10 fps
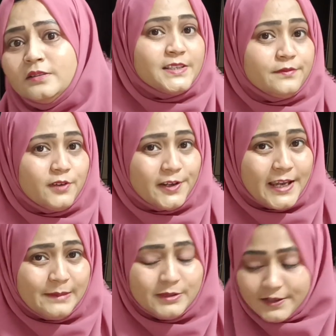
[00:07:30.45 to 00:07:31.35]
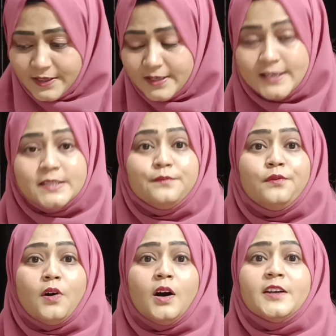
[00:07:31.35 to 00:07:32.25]
Passive vocabulary is
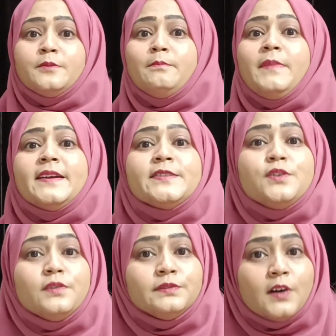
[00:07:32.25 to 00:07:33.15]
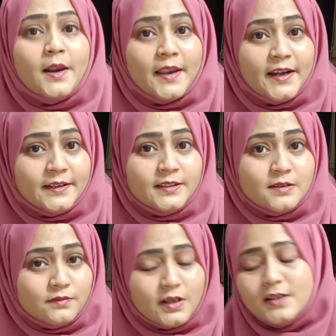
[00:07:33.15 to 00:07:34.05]
what makes you forget
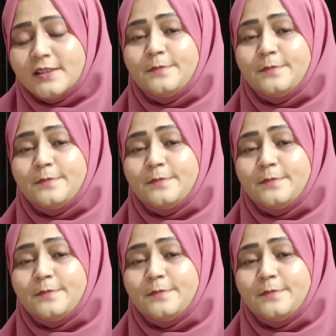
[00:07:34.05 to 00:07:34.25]
the words,